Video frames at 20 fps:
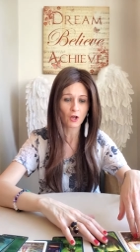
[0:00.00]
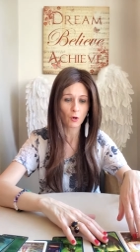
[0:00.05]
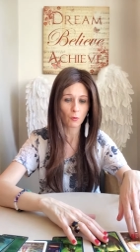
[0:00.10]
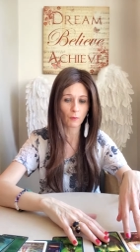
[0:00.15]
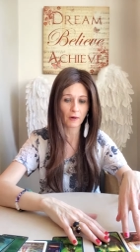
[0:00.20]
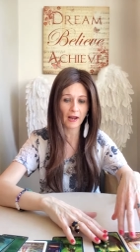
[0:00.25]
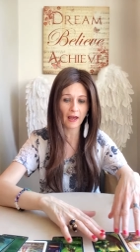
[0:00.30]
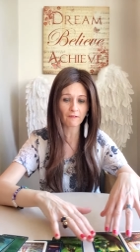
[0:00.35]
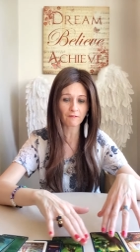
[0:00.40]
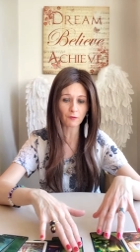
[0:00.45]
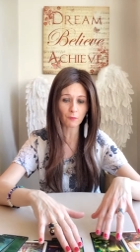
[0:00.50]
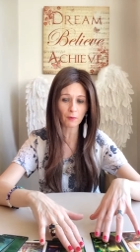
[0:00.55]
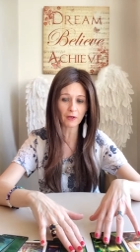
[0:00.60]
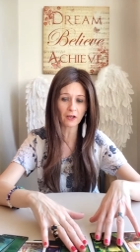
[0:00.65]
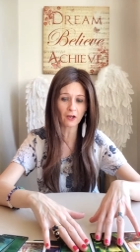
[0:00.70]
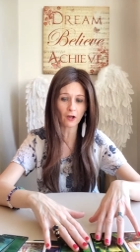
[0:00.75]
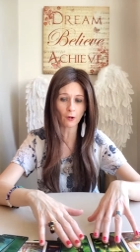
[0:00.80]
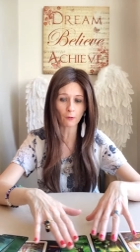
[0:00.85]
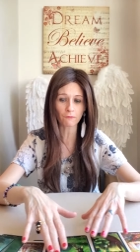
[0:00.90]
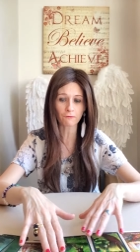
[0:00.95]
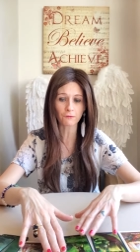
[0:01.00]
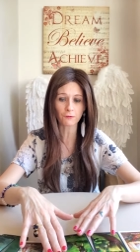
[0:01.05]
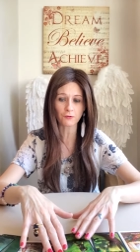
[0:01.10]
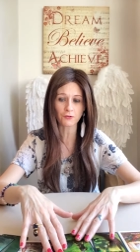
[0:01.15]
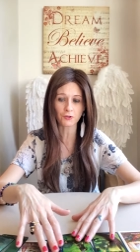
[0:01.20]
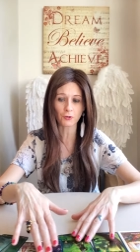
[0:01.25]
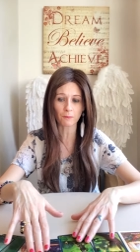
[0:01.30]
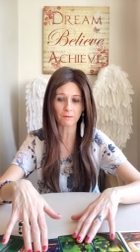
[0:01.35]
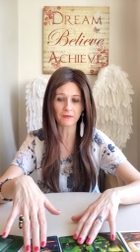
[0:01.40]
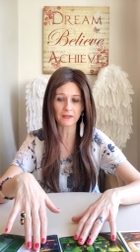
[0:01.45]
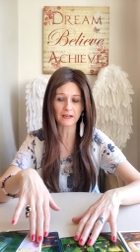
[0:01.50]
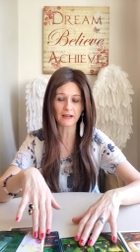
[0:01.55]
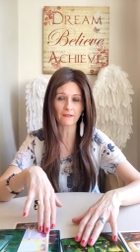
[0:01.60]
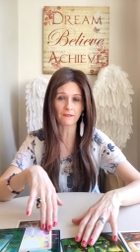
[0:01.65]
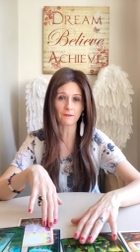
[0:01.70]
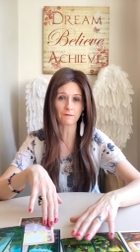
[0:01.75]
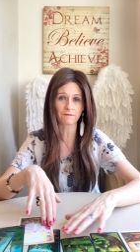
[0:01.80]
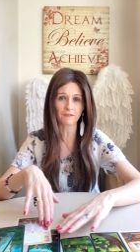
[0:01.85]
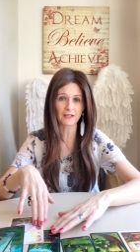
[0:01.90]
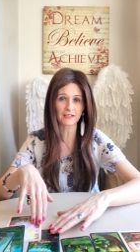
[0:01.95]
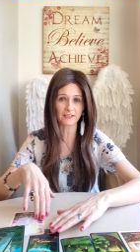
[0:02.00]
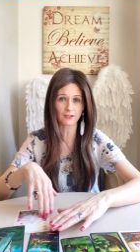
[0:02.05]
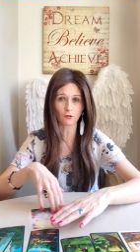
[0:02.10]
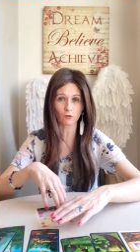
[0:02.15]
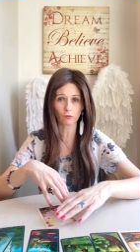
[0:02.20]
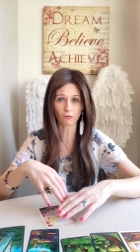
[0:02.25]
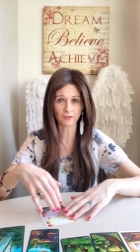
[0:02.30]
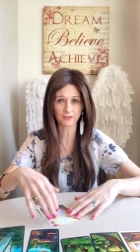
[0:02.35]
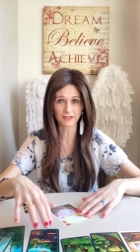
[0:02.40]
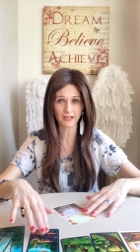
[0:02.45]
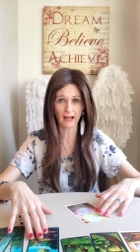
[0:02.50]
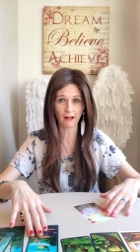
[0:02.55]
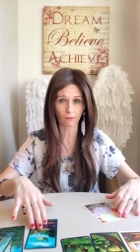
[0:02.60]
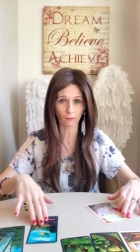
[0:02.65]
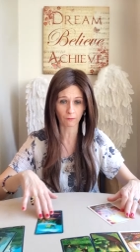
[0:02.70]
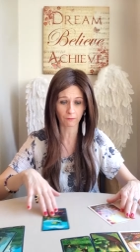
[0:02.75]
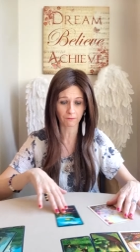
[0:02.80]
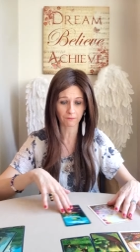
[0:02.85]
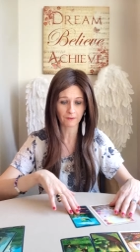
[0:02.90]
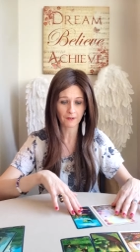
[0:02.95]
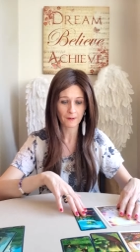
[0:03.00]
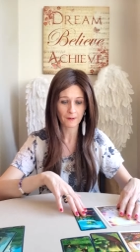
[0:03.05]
whenever we go through something in the physical self,